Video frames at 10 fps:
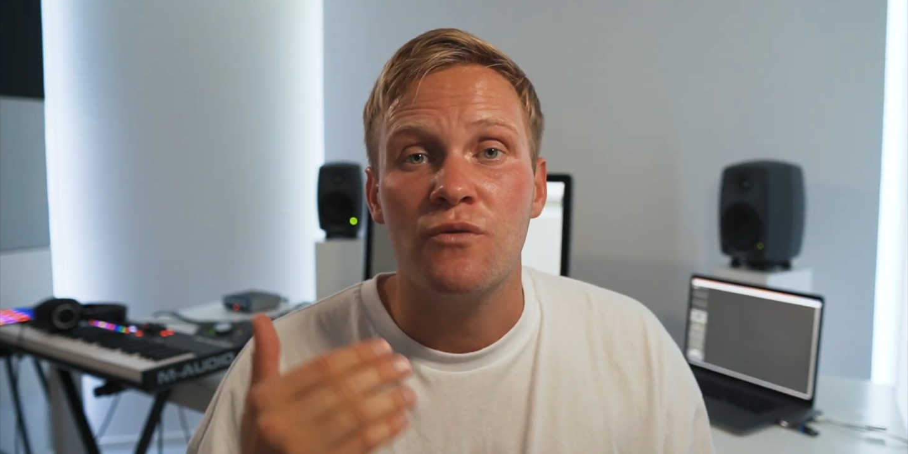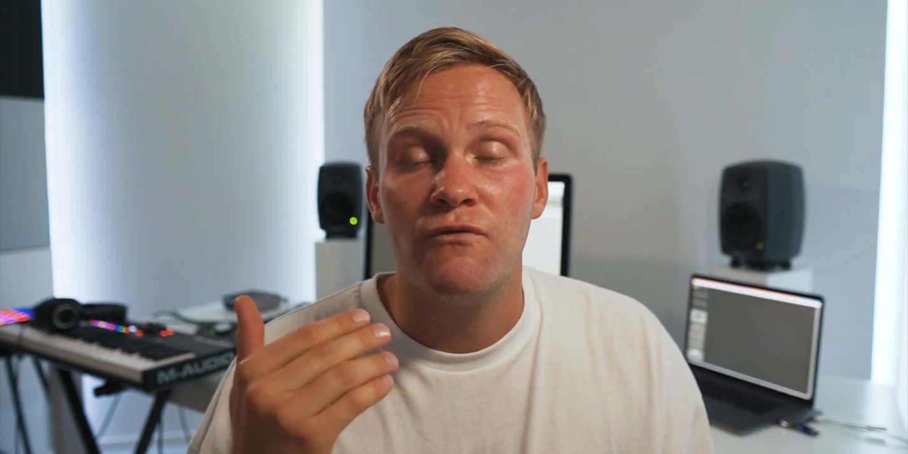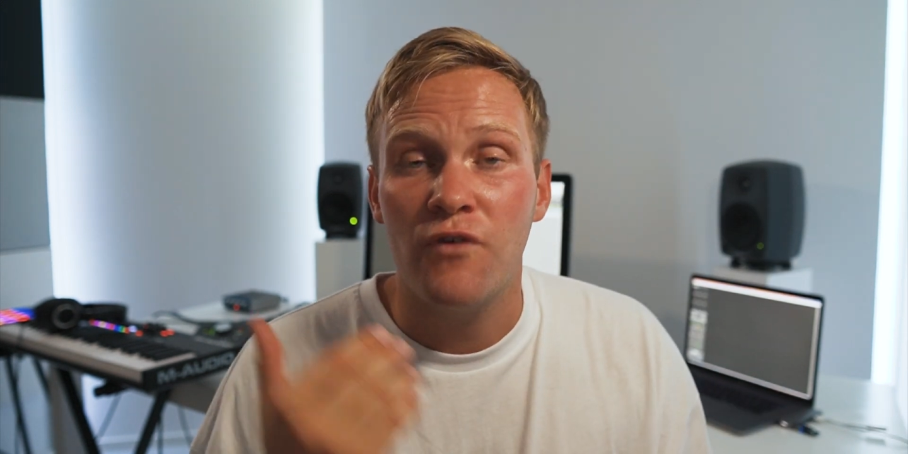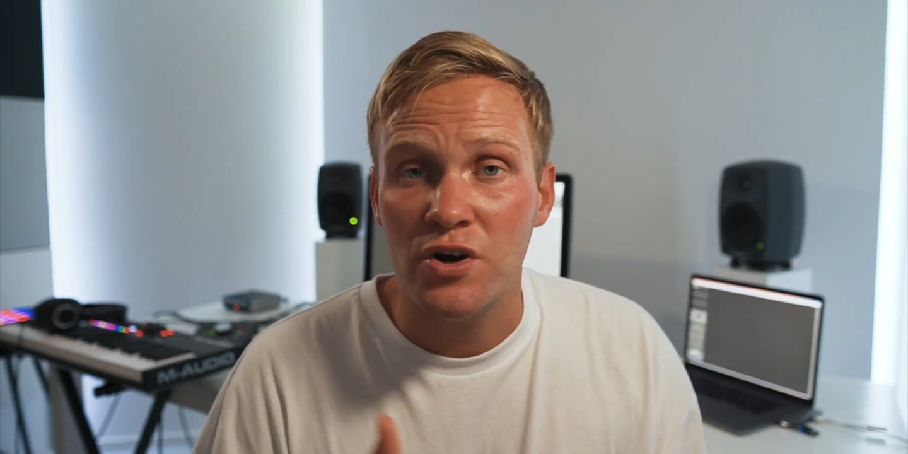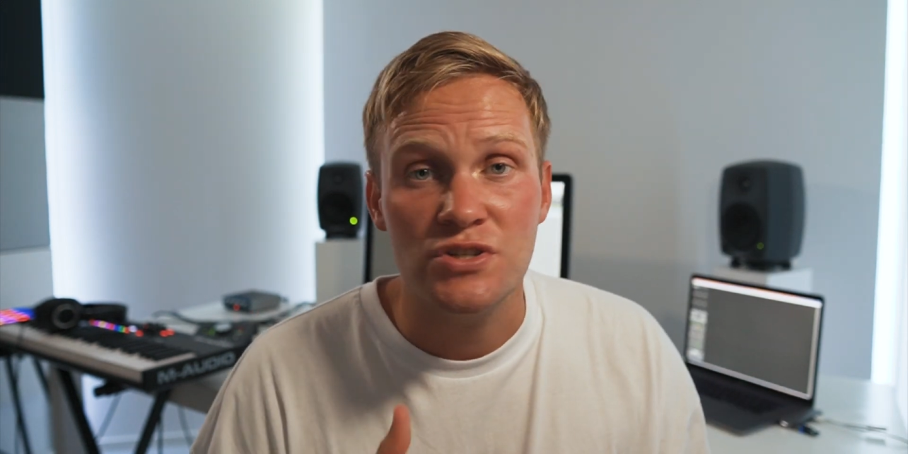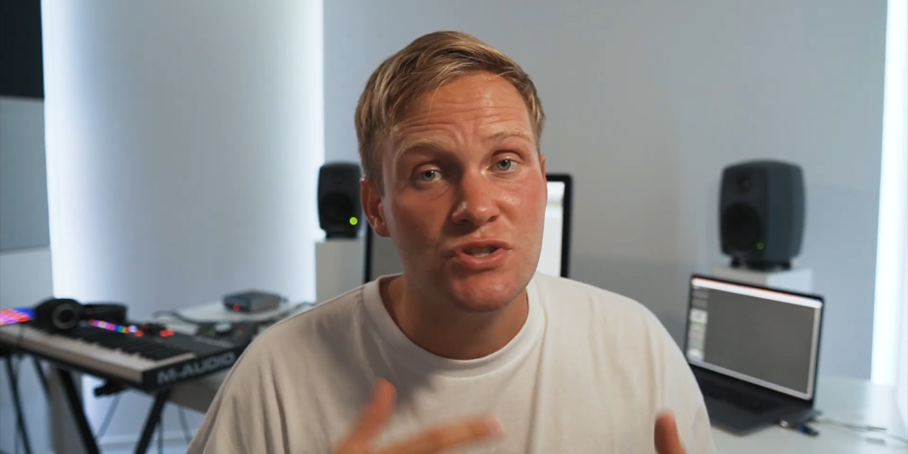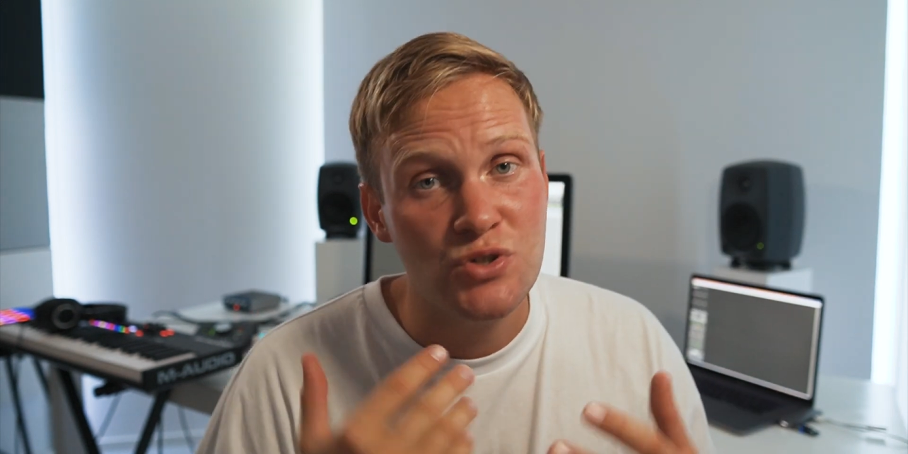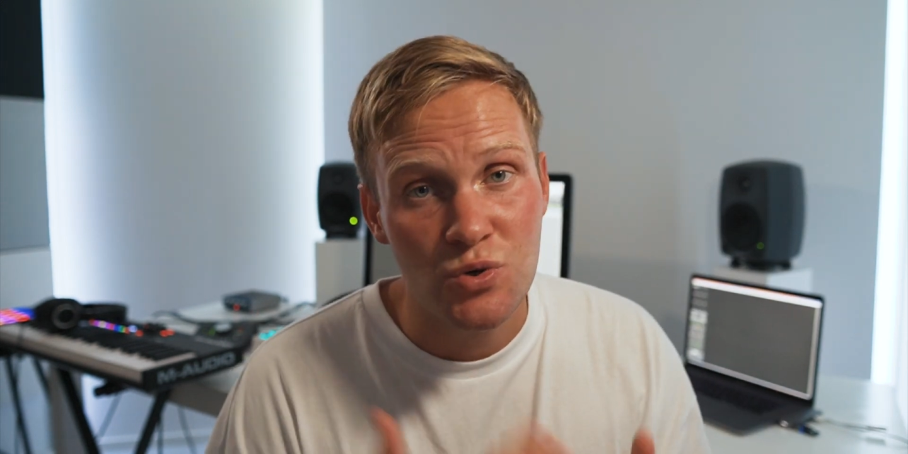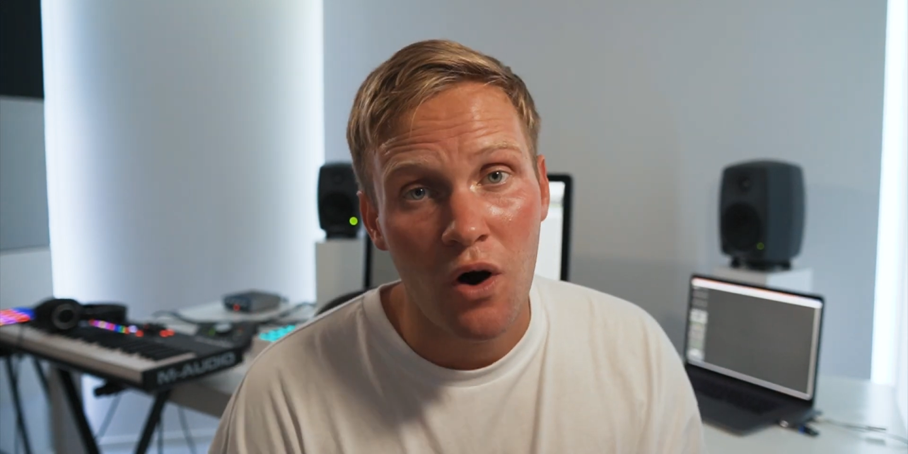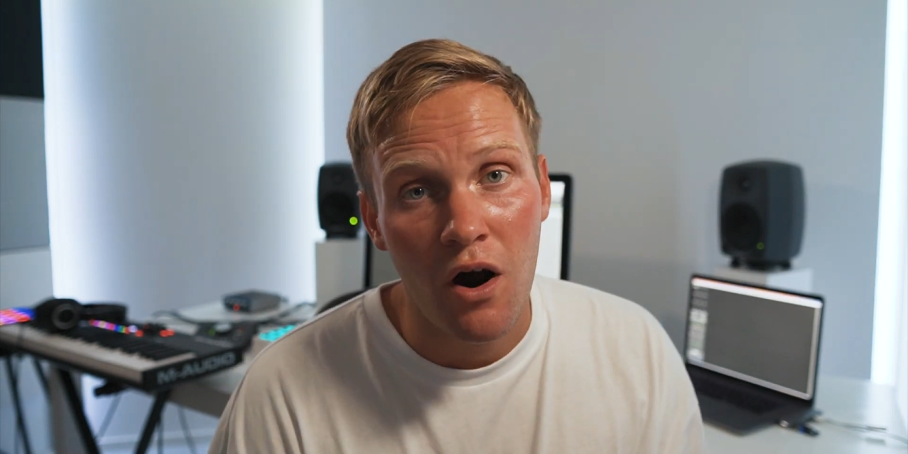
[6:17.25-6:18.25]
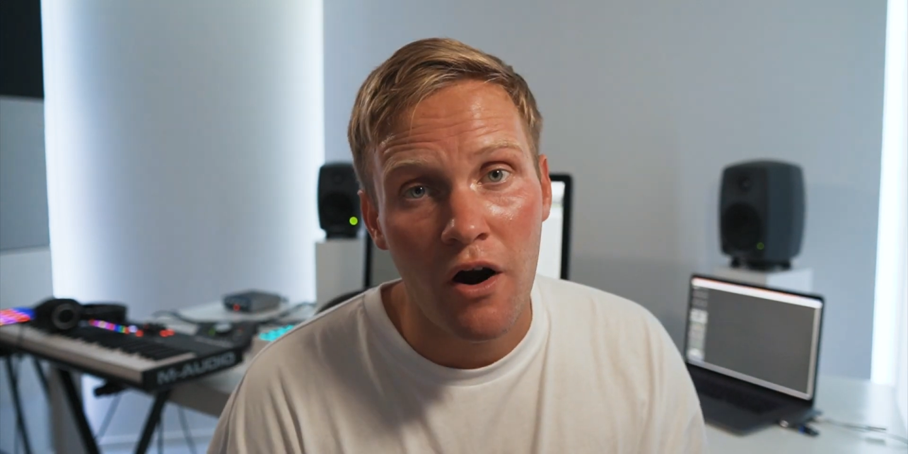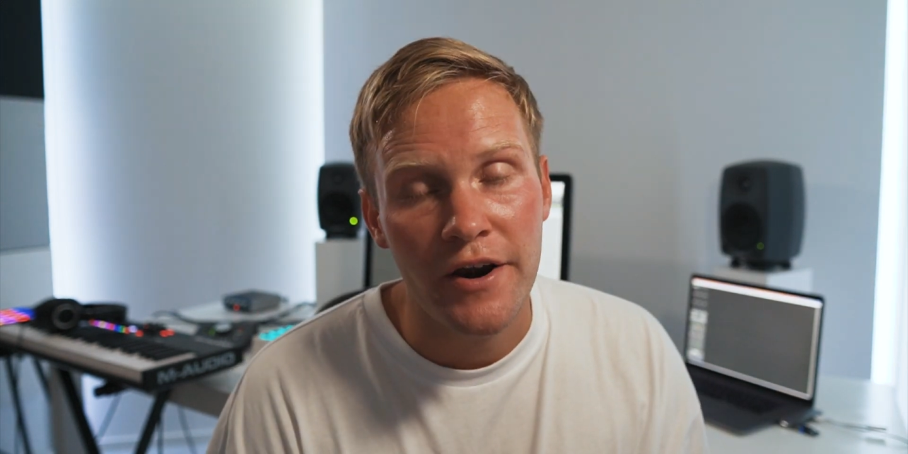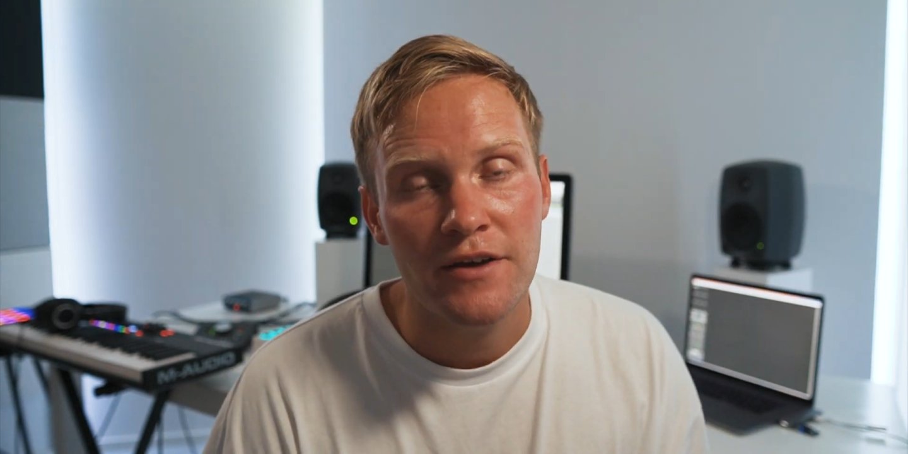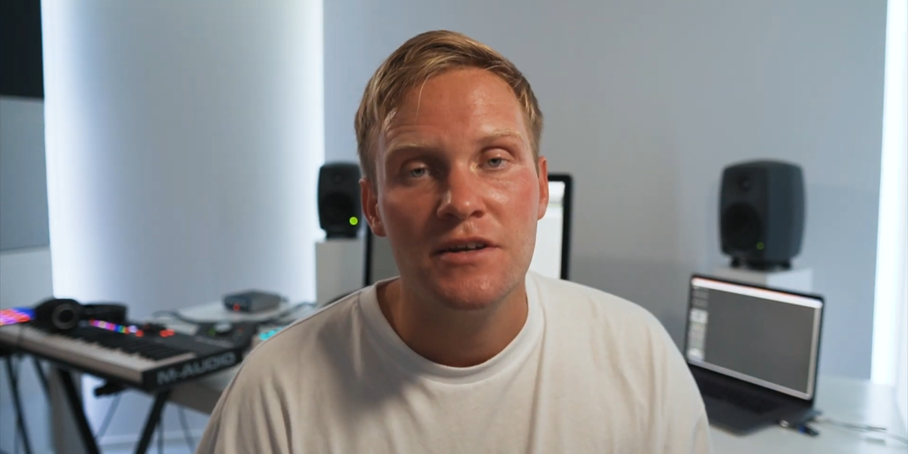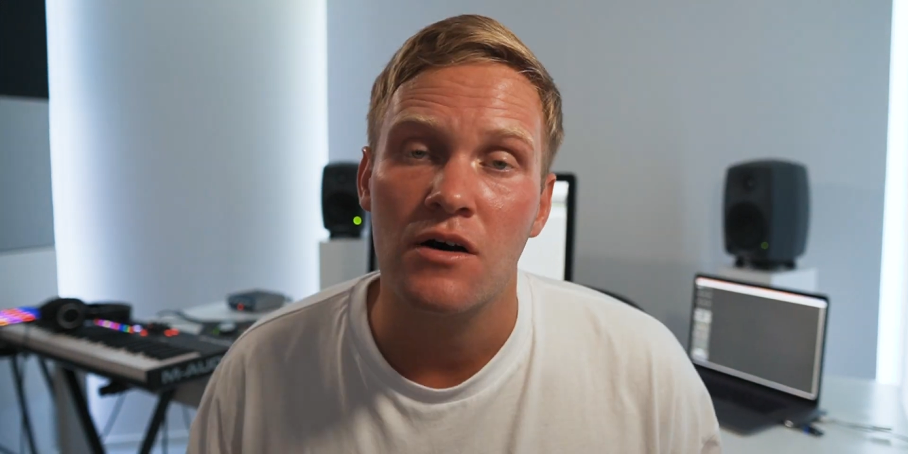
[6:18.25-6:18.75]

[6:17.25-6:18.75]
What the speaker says: voice too hard.